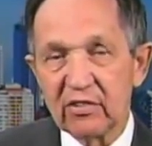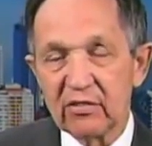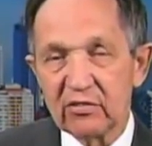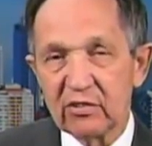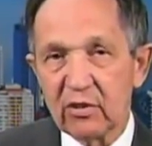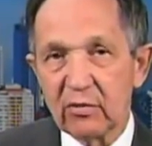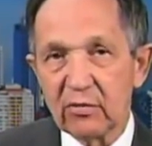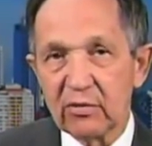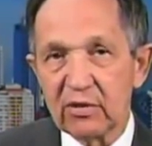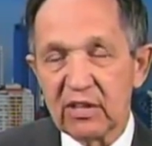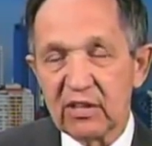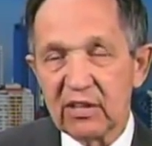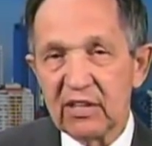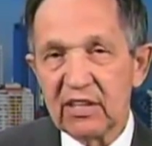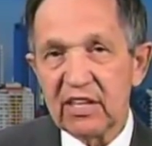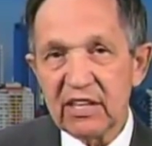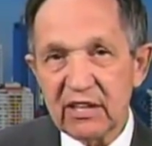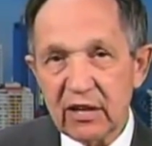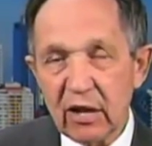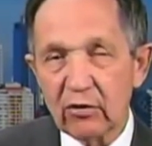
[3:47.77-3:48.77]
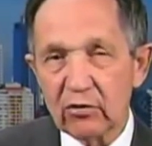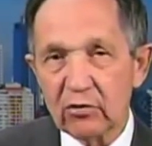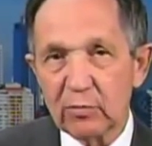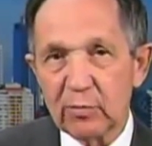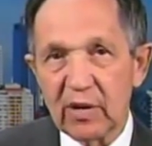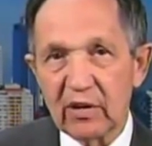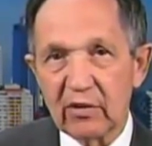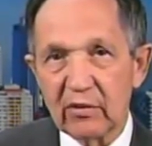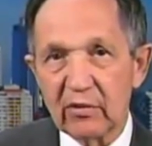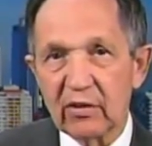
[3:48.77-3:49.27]
So he knows
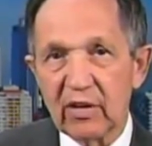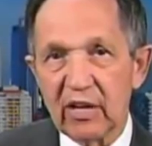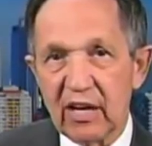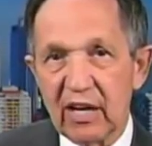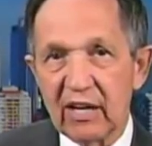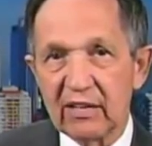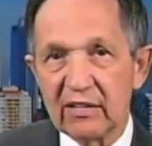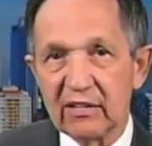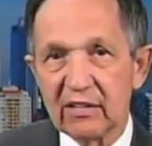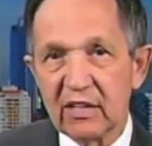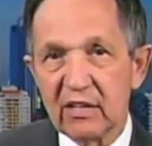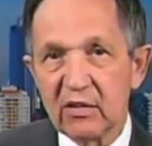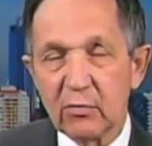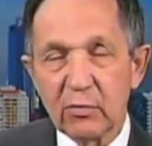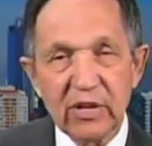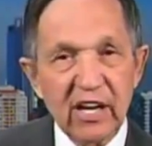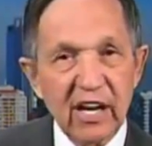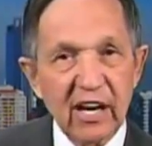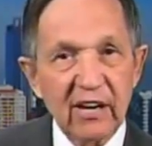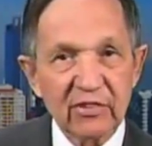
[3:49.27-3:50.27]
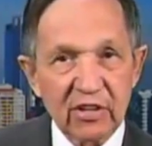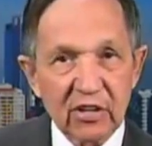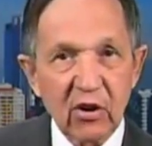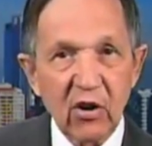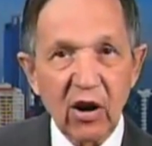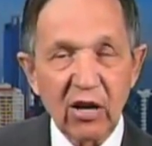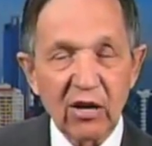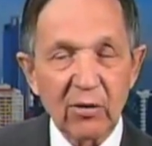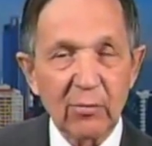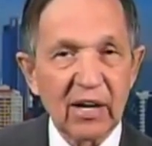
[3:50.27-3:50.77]
better, and we have to
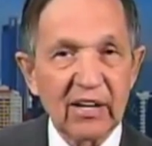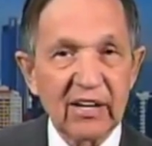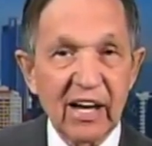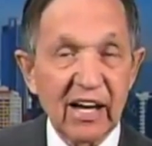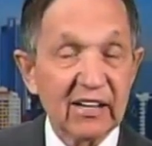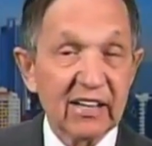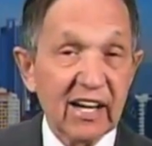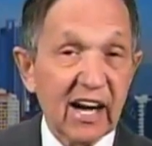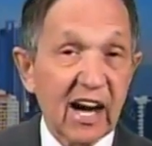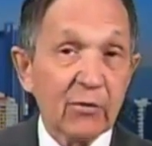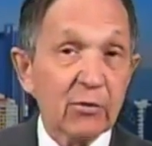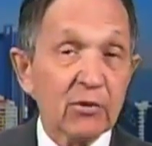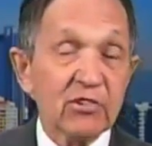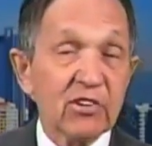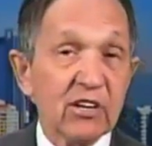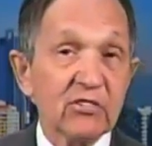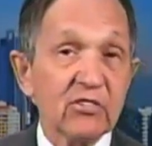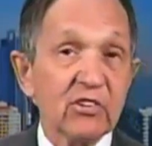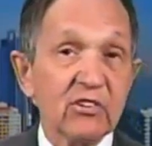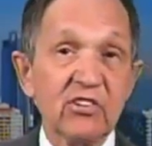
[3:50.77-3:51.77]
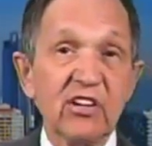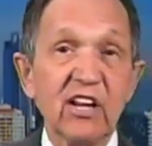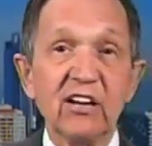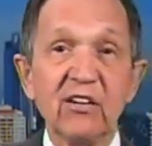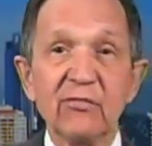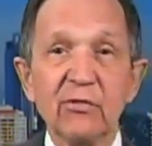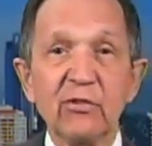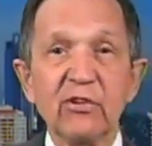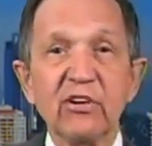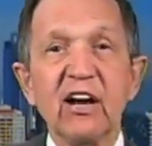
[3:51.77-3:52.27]
call him on that, and Congress has to stand
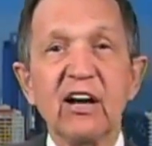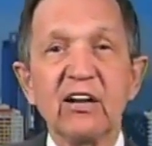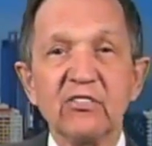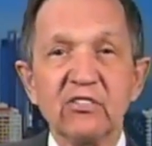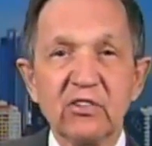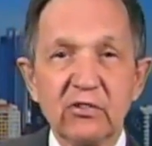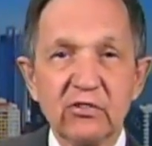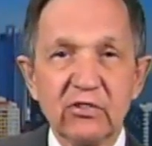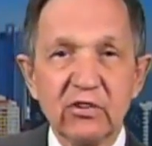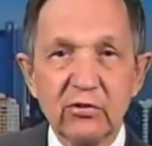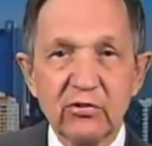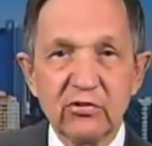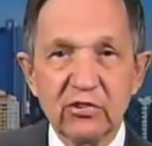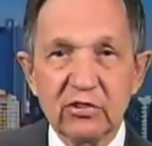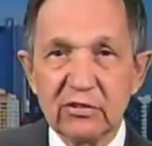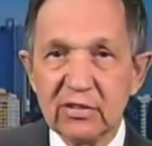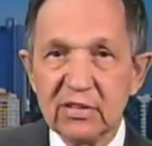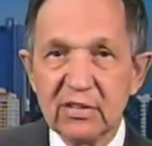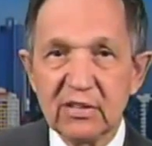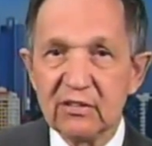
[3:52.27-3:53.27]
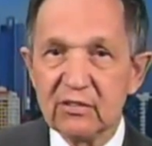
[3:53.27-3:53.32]
up for the Constitution.